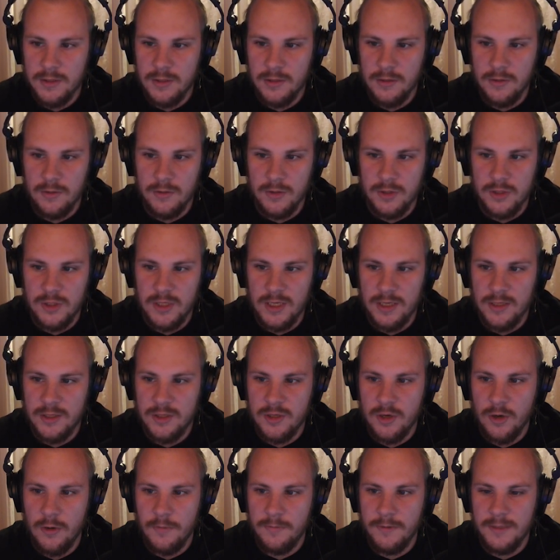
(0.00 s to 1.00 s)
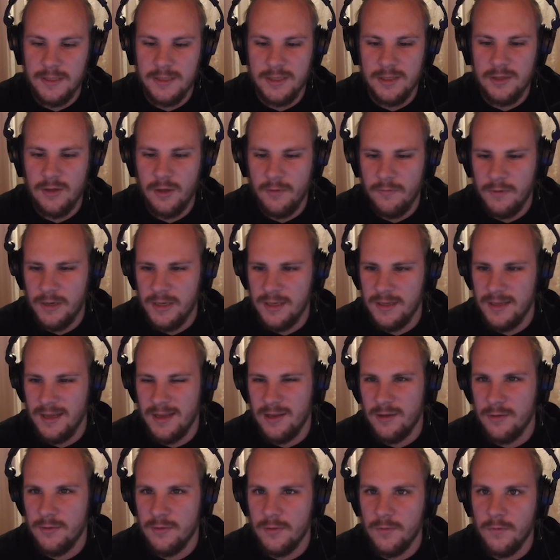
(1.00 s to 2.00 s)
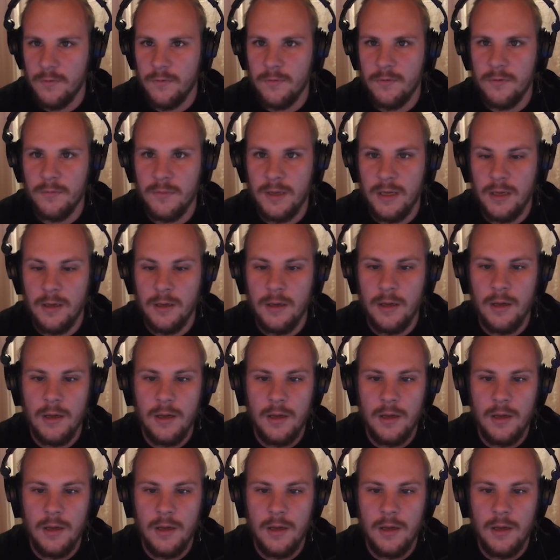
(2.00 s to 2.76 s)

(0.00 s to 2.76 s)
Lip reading: The oscilloscope, which is not really that useful for me.